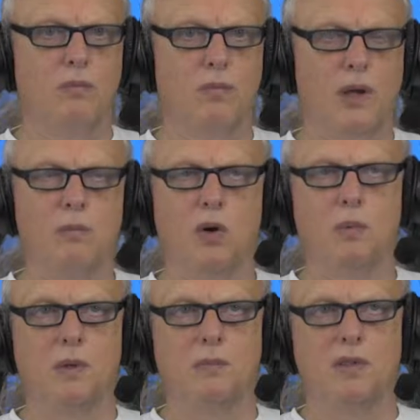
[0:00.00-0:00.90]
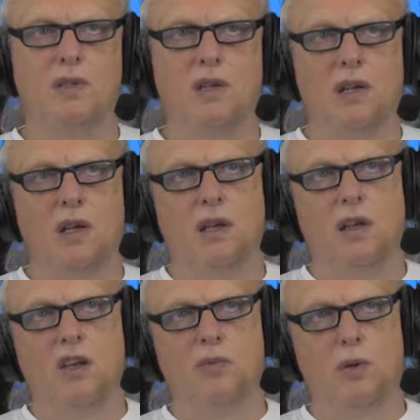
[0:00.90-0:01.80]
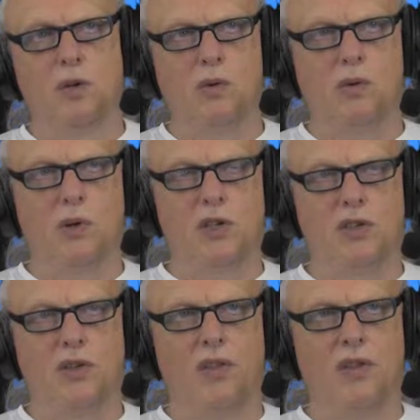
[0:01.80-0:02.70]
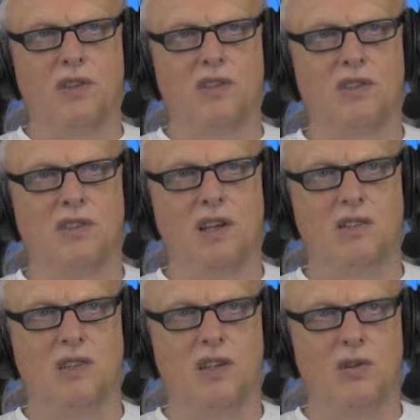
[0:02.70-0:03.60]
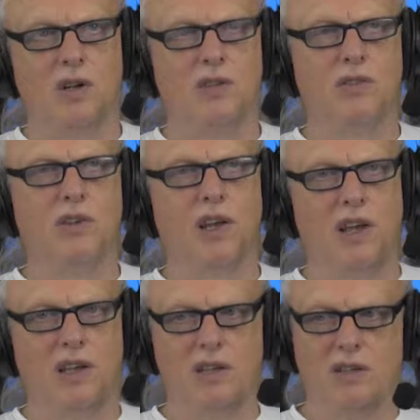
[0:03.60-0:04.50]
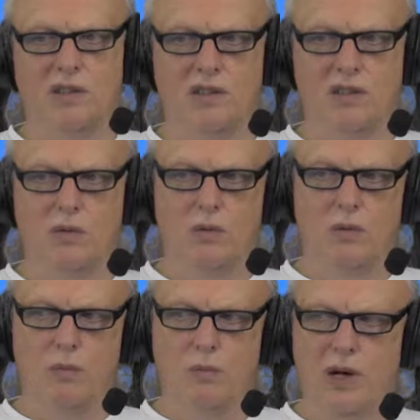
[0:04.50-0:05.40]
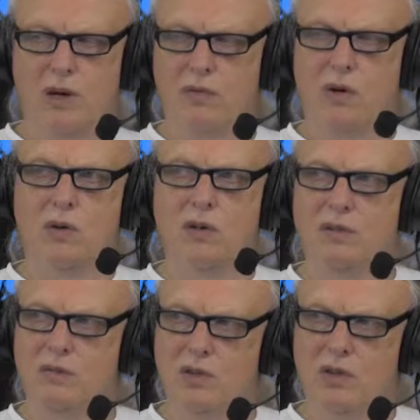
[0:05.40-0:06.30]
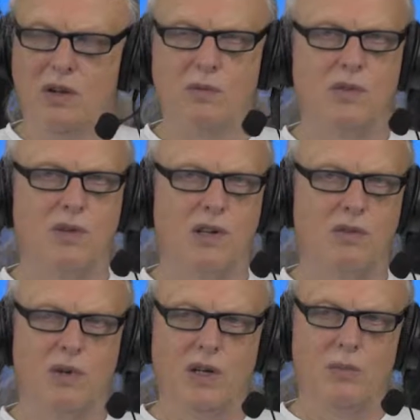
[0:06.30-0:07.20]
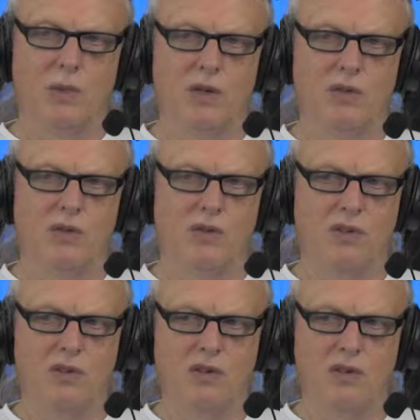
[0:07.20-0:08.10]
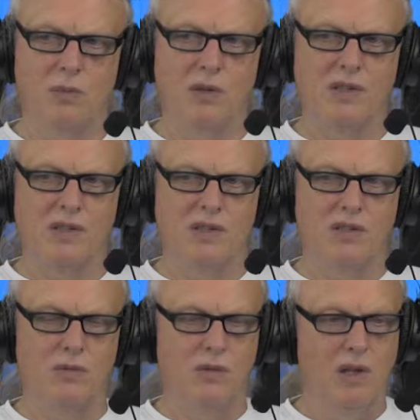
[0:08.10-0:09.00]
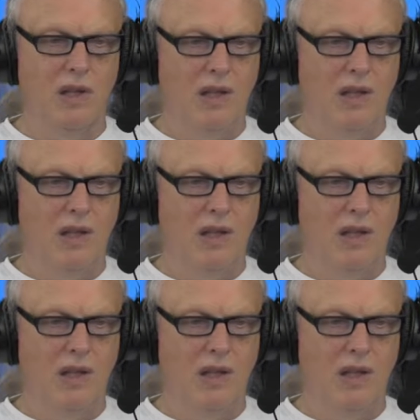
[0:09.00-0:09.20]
main problems, if we don't question things as they run today. And part of our UNITEDWESTRIKE Radio Marathon topics is to